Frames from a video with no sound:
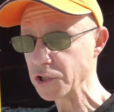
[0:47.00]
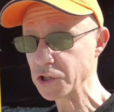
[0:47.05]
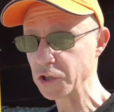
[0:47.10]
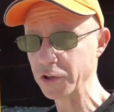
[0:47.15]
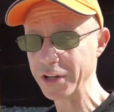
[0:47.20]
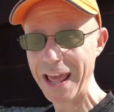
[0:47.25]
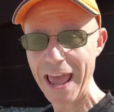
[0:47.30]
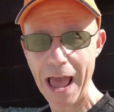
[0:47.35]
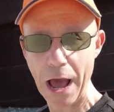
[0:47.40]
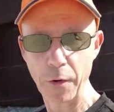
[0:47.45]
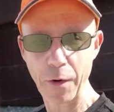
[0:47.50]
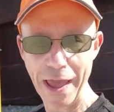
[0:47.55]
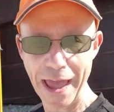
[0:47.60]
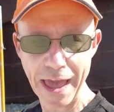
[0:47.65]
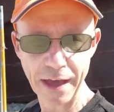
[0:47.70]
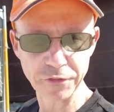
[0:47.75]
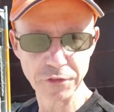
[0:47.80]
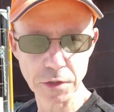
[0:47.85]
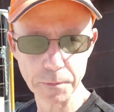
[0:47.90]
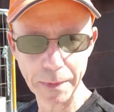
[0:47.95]
So now,
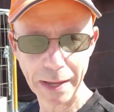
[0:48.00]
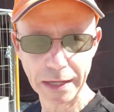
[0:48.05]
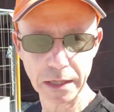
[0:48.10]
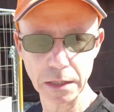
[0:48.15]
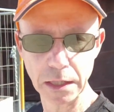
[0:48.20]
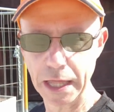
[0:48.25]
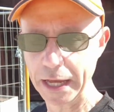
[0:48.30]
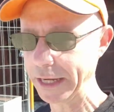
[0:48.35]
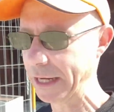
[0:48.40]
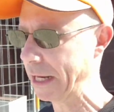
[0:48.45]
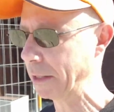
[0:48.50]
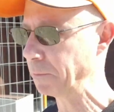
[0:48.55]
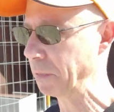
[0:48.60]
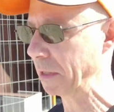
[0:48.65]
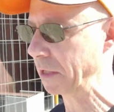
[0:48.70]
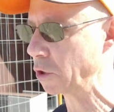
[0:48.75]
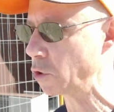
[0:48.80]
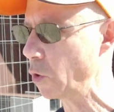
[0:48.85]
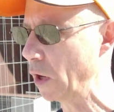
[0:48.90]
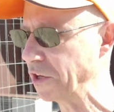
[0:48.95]
after my client had
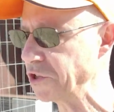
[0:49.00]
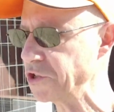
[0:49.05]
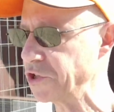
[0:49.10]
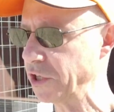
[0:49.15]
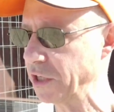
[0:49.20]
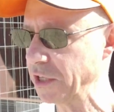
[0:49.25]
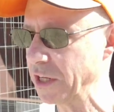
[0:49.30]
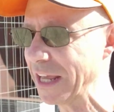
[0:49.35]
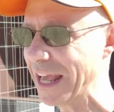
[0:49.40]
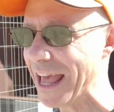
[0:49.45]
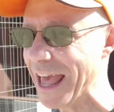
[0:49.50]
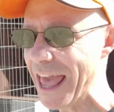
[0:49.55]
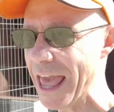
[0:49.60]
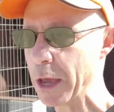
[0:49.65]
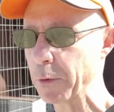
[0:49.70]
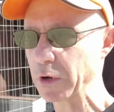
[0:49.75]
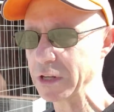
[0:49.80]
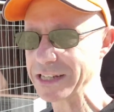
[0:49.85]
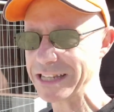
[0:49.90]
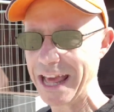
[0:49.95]
been questioned,
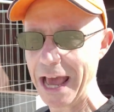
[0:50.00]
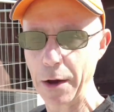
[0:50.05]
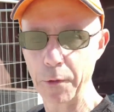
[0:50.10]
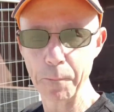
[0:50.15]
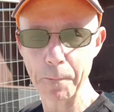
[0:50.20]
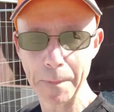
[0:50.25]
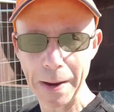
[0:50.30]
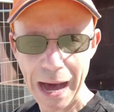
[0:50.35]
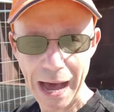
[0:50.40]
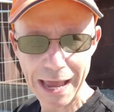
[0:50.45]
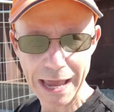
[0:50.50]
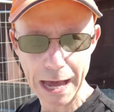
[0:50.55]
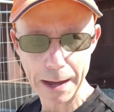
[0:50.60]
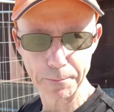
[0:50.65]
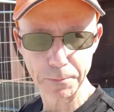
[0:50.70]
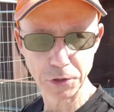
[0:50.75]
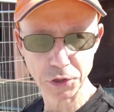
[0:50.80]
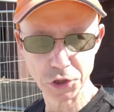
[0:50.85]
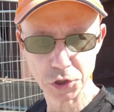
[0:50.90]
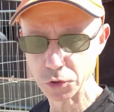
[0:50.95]
it was now my
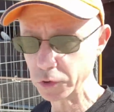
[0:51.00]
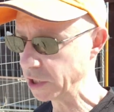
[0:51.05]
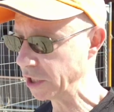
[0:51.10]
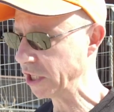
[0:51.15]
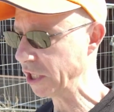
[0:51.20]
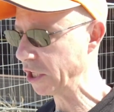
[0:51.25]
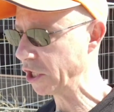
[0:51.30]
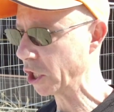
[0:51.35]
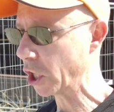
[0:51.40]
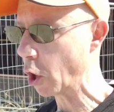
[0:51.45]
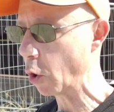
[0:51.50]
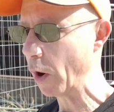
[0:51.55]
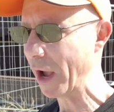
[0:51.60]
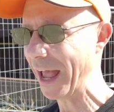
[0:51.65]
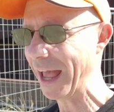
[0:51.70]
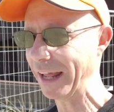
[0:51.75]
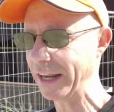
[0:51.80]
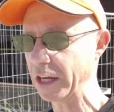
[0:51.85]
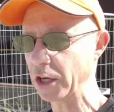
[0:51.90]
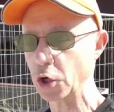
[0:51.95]
opportunity to go
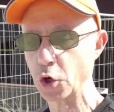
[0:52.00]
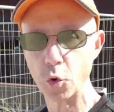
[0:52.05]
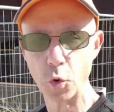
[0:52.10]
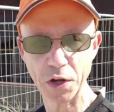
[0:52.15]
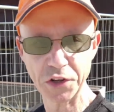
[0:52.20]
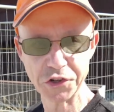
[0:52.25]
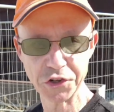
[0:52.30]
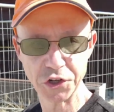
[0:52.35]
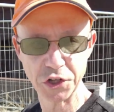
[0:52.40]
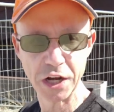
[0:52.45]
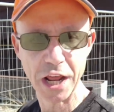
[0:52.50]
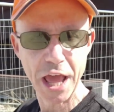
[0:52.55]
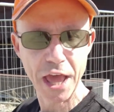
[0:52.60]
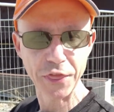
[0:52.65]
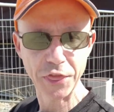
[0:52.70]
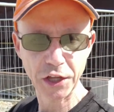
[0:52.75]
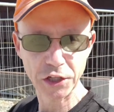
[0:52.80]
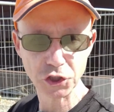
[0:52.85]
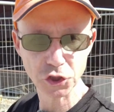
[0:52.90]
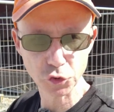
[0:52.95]
ahead and question
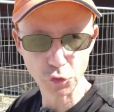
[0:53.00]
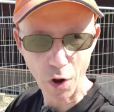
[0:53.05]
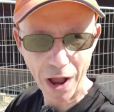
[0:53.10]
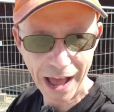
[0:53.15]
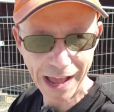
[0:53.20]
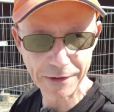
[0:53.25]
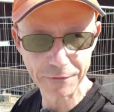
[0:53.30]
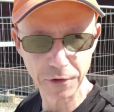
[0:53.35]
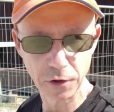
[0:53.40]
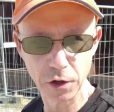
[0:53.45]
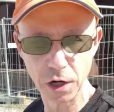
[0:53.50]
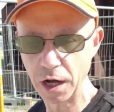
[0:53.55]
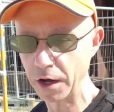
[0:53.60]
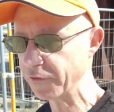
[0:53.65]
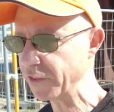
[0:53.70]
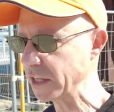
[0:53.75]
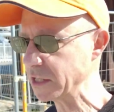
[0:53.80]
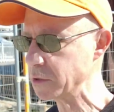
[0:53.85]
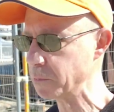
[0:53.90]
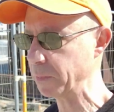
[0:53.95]
the driver
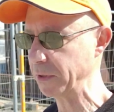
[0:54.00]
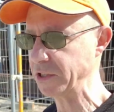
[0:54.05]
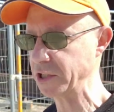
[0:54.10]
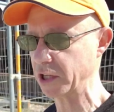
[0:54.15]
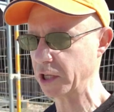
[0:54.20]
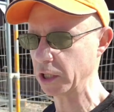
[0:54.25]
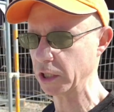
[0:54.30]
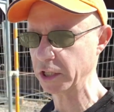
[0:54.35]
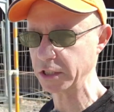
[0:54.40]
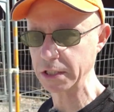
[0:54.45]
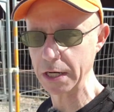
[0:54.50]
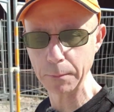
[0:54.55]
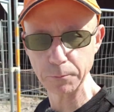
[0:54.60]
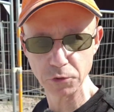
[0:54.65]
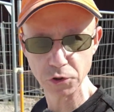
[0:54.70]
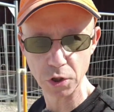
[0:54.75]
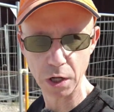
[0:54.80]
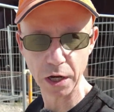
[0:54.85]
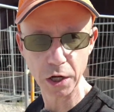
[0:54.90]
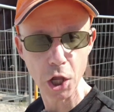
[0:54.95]
of this particular
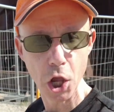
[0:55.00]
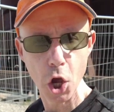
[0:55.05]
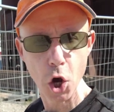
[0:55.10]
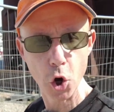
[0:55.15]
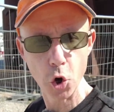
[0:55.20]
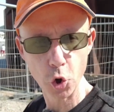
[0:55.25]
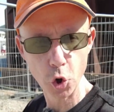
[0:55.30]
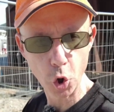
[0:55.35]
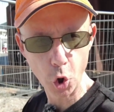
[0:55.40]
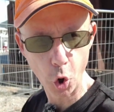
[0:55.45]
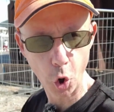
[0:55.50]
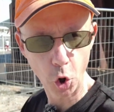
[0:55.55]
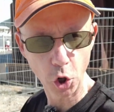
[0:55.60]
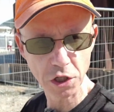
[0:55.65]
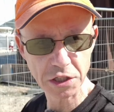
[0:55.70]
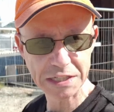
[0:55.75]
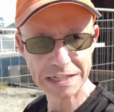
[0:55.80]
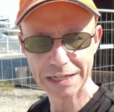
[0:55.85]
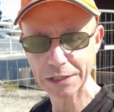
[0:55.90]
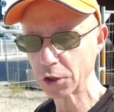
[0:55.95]
dump truck who
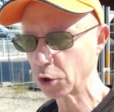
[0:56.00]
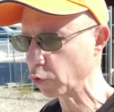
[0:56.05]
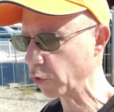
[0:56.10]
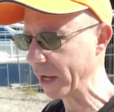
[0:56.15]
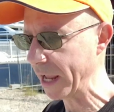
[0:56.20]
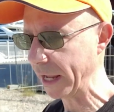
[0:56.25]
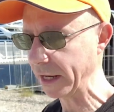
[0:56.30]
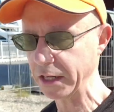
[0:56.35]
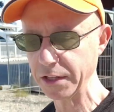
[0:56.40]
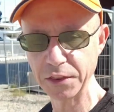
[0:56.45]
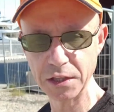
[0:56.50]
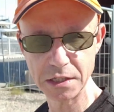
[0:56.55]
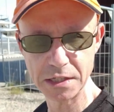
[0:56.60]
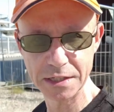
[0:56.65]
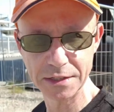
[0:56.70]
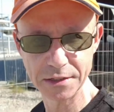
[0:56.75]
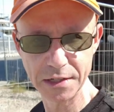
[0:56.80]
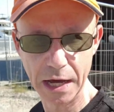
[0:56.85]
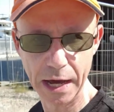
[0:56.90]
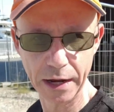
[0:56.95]
caused and created this
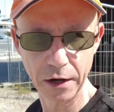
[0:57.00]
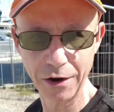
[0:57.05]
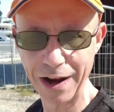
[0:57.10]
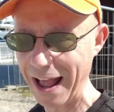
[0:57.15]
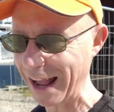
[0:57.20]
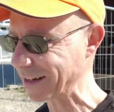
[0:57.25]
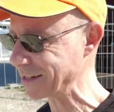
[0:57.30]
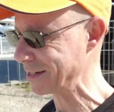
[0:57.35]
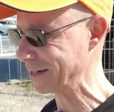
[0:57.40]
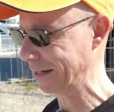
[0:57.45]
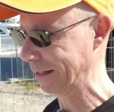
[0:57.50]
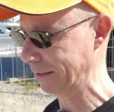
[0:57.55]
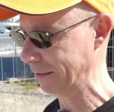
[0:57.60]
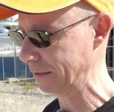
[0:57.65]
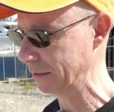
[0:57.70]
entire accident.